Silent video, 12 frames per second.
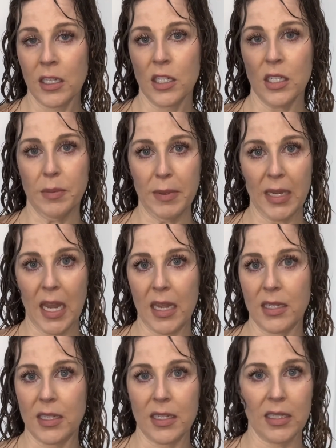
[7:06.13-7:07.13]
just
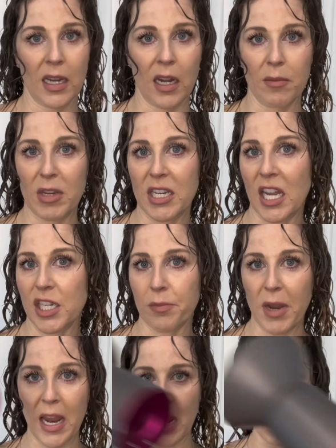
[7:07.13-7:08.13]
because it's not gonna be touching
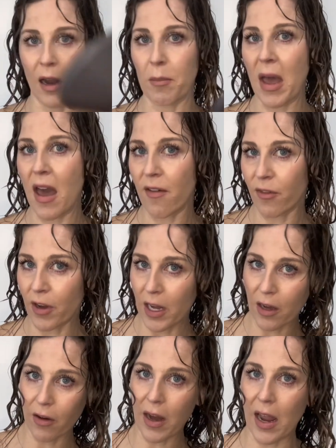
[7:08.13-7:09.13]
my hair. I'm
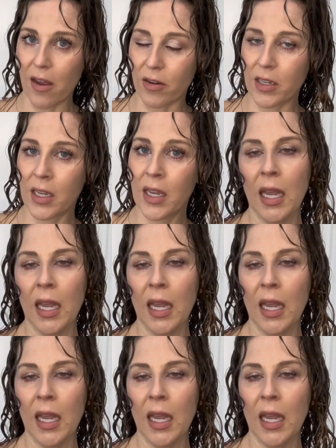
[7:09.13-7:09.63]
hovering around.